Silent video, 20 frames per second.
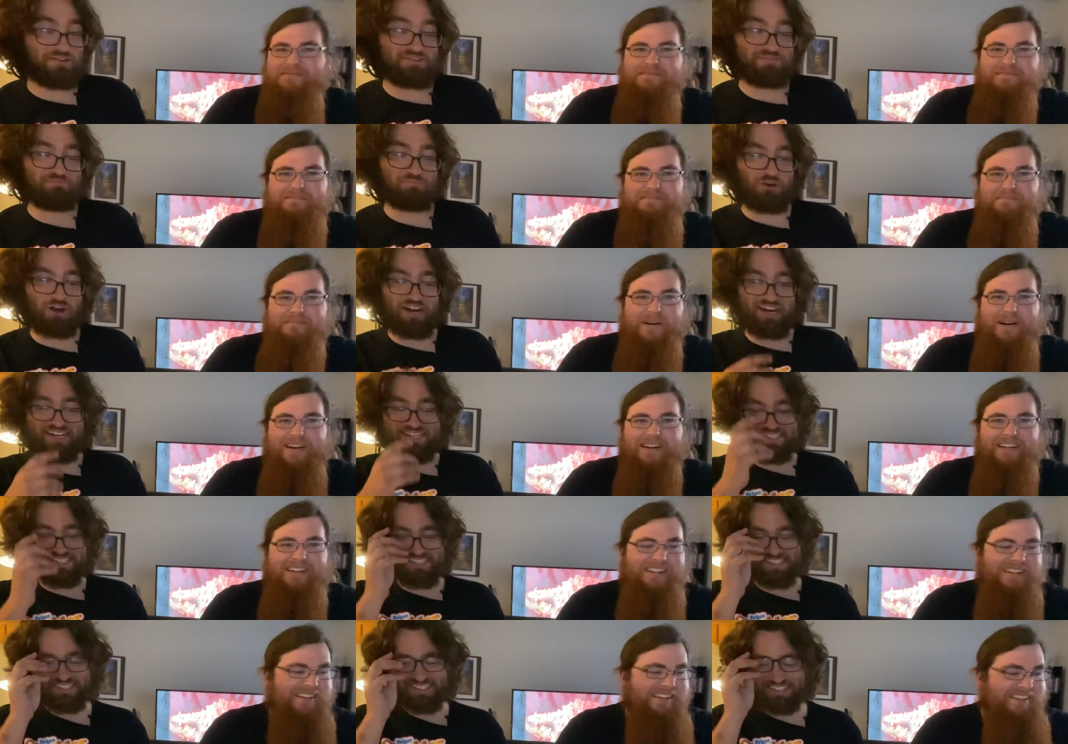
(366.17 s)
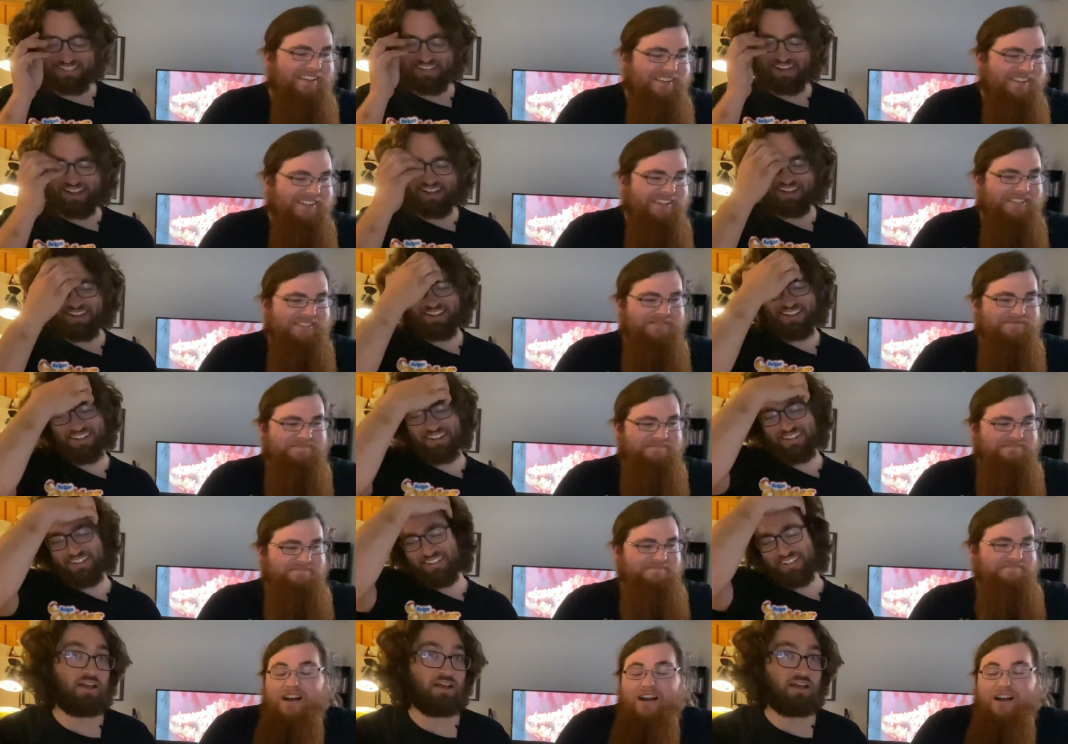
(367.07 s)
Speaker 1: more price. Money. Yeah.
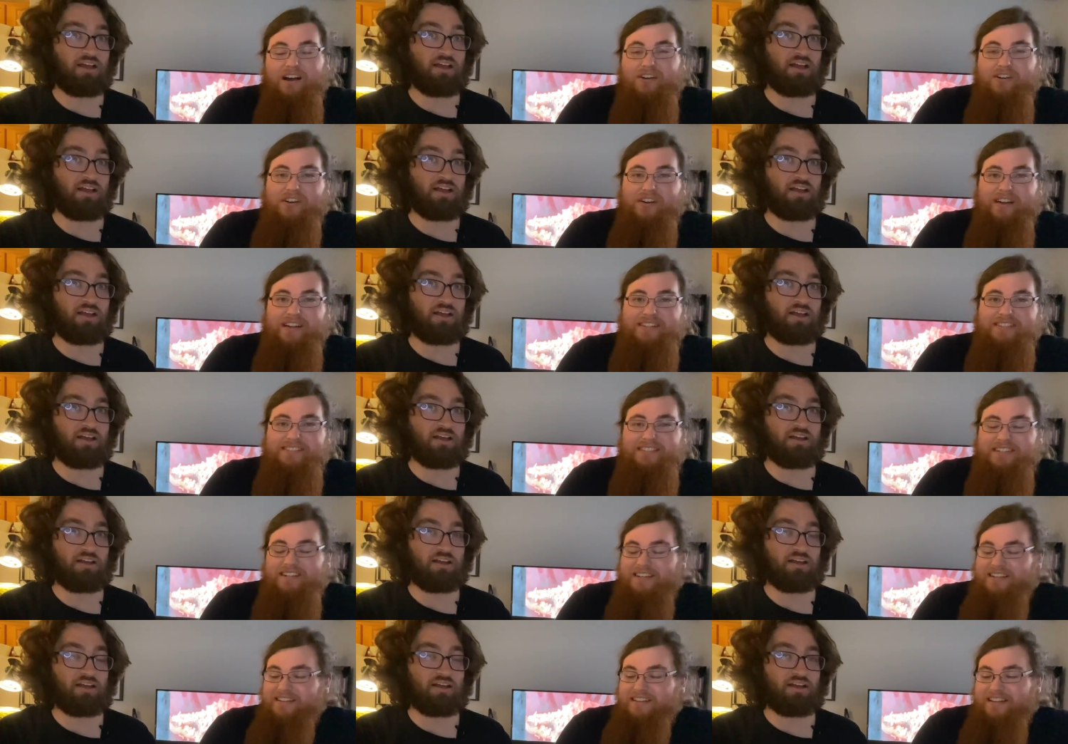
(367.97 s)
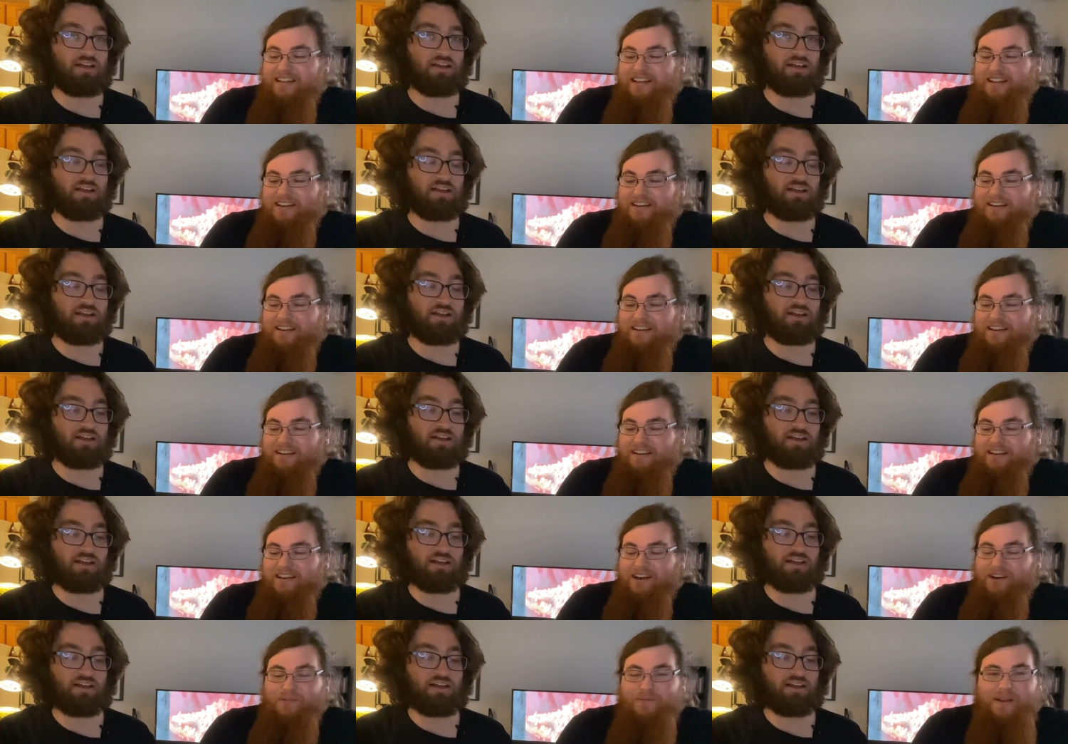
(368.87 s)
I'll go ahead and say that
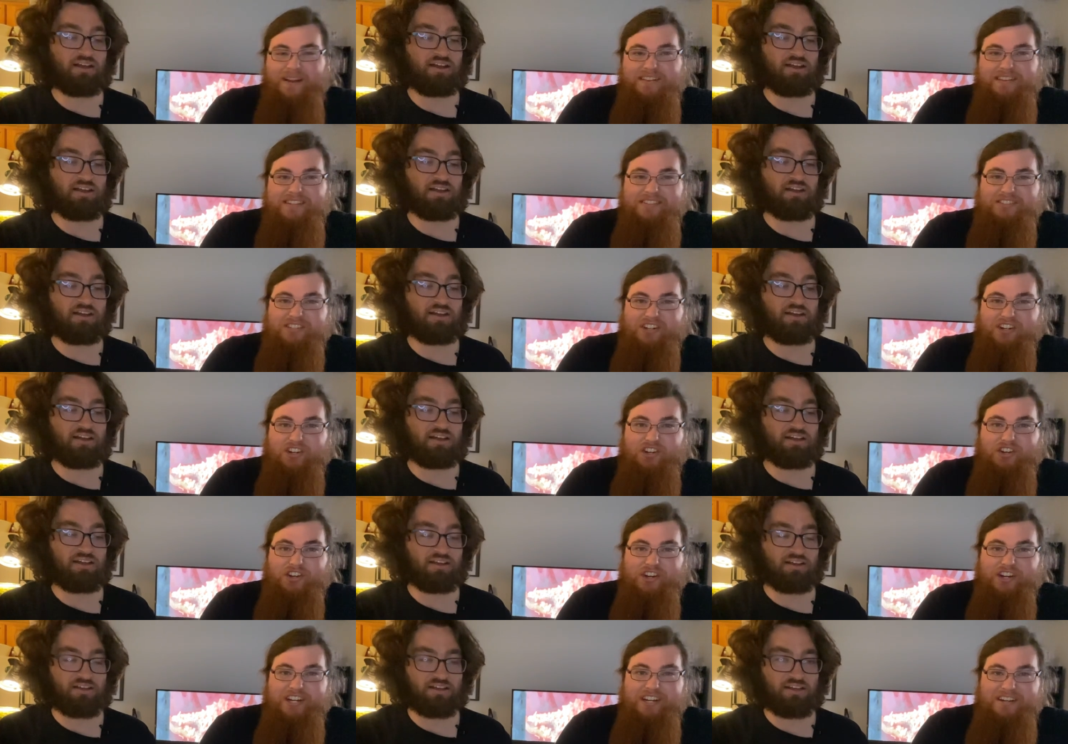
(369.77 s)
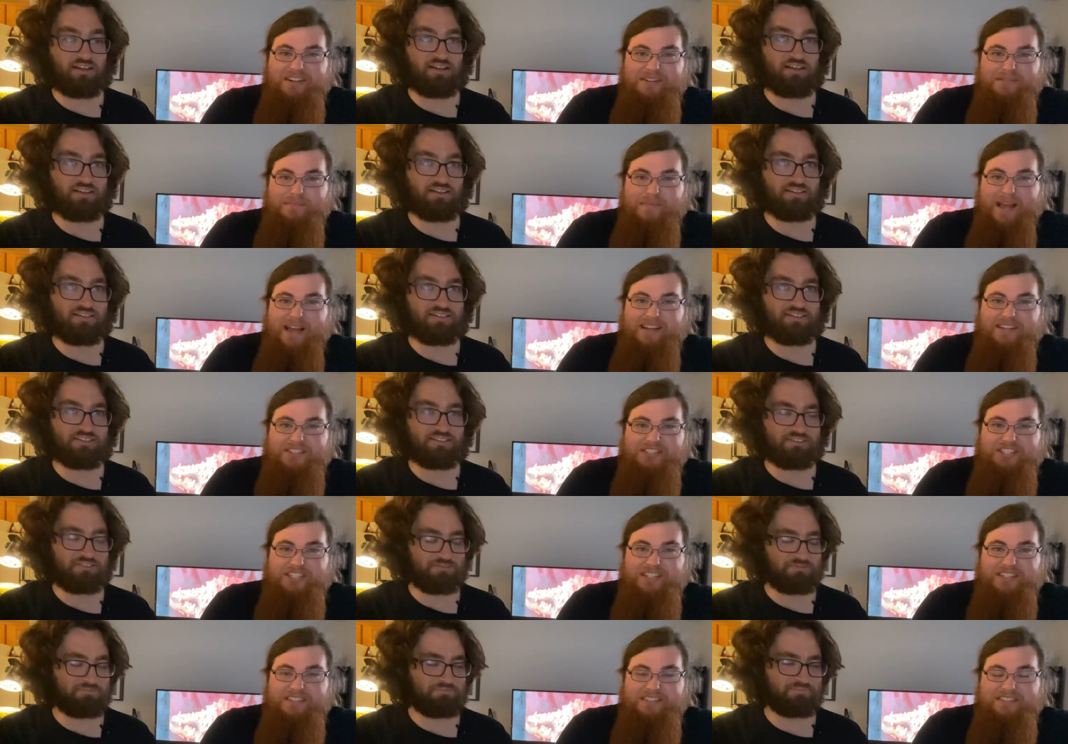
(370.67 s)
uh, I'll rate this a good mac and
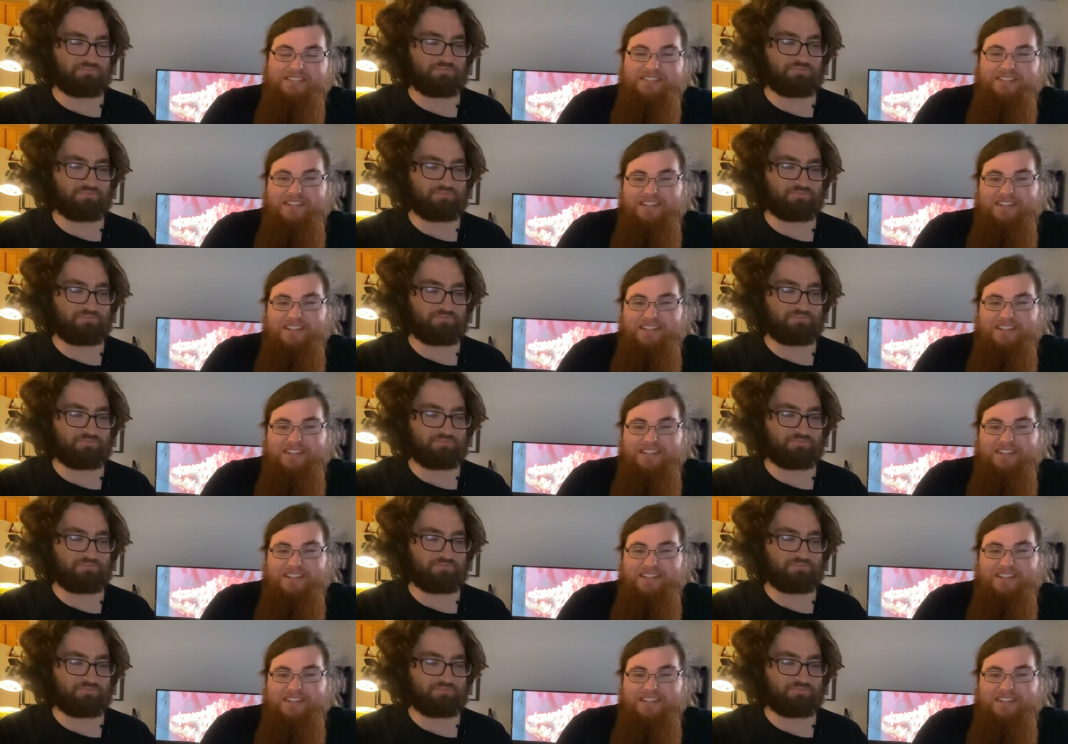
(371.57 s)
cheese